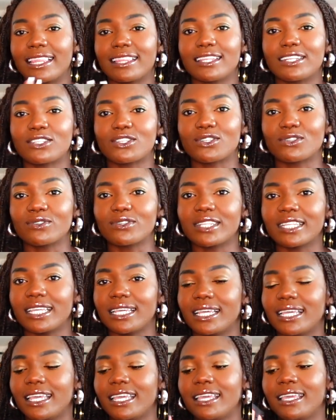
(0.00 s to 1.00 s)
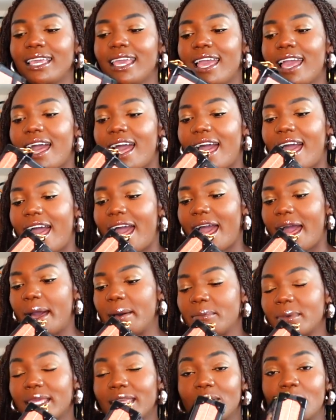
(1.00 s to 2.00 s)
literally
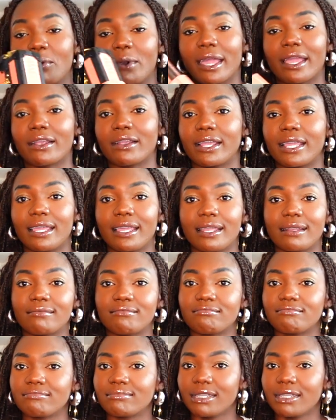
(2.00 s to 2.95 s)
can wear it,